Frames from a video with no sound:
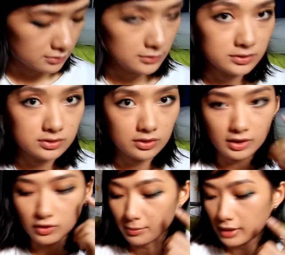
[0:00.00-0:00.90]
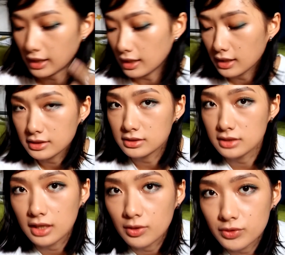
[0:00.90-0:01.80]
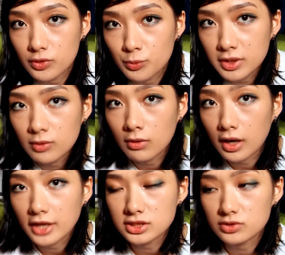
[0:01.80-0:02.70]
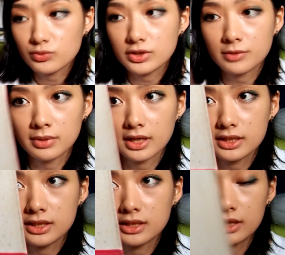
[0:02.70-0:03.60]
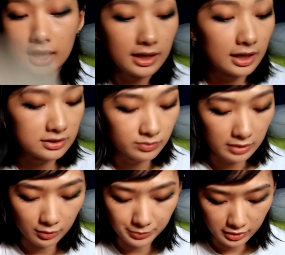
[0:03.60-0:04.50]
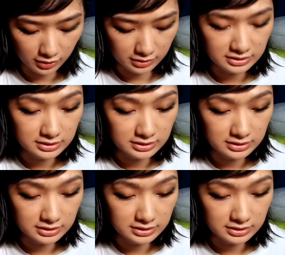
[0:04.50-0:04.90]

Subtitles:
So I got my eyeliner down. It took me a while actually to reapply that as well because